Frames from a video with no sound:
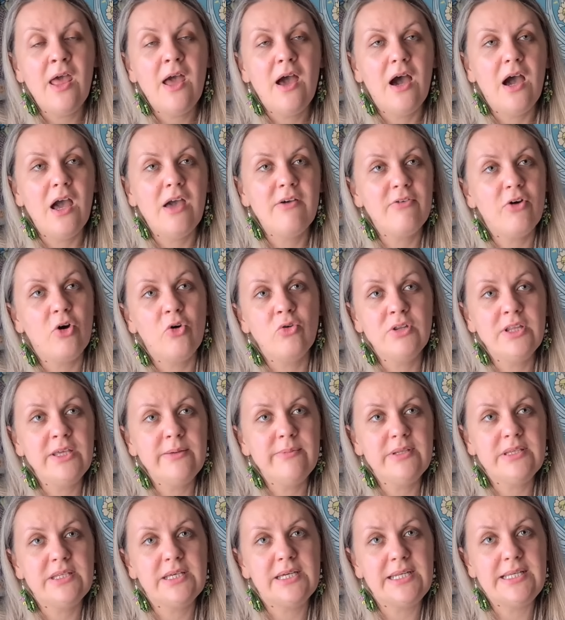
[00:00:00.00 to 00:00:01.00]
I have only
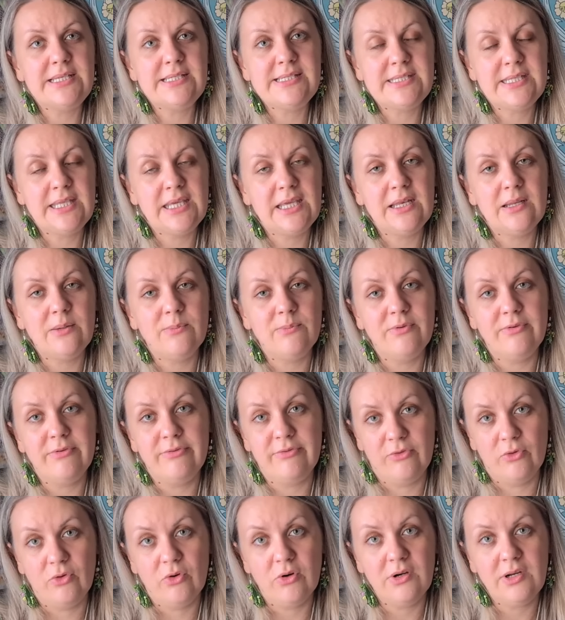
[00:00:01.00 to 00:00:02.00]
met Christine
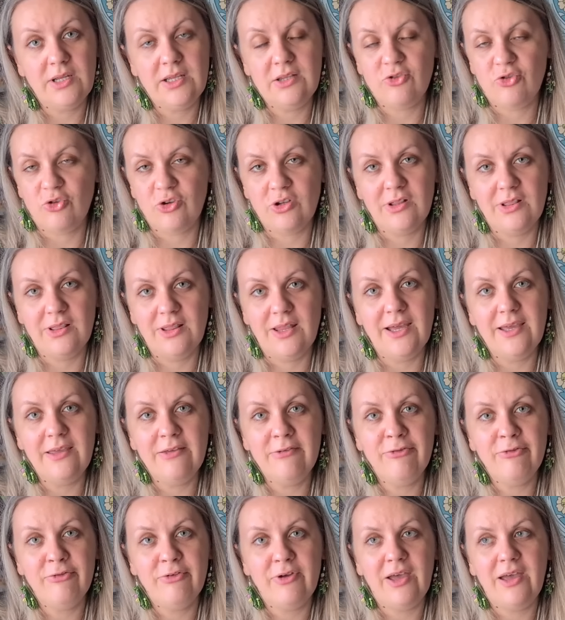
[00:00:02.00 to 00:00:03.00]
before in real
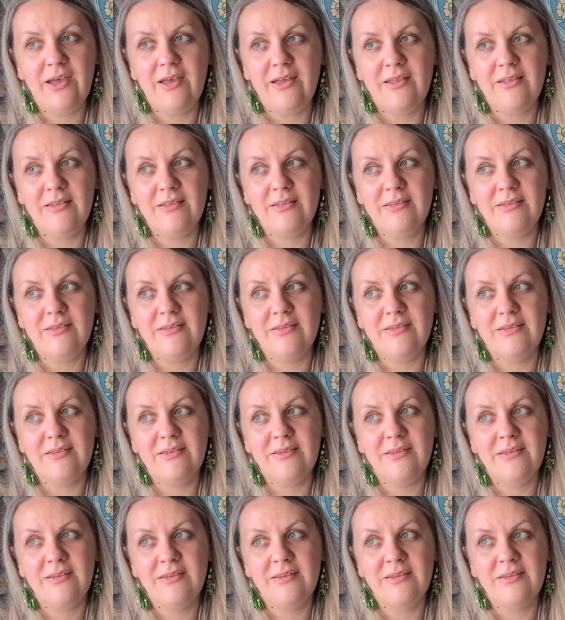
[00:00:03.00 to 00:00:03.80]
life, and